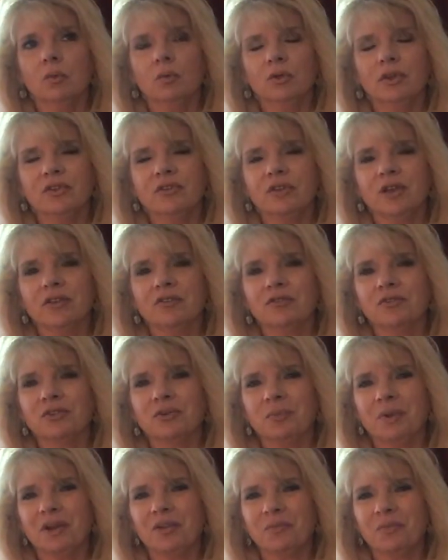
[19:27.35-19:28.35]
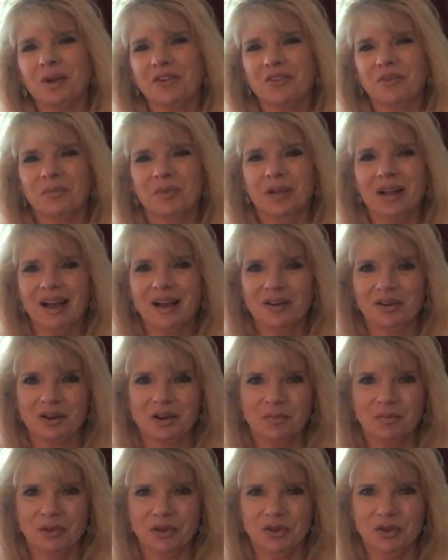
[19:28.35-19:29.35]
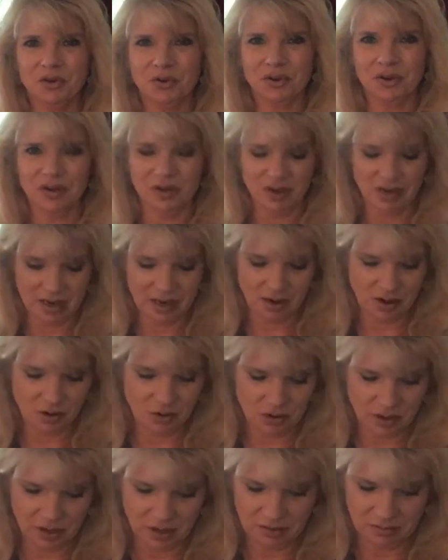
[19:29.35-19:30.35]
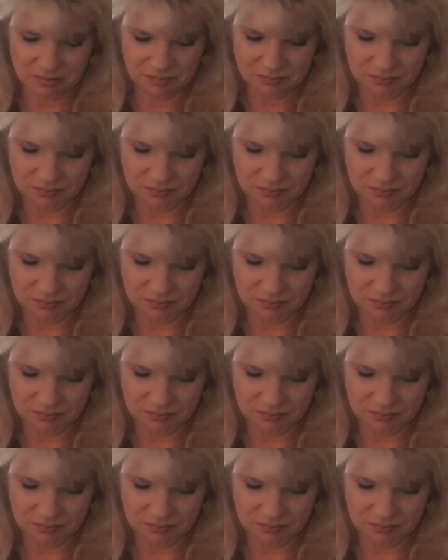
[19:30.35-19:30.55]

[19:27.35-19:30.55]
Let's ask for the best possible outcome that you can get. Okay.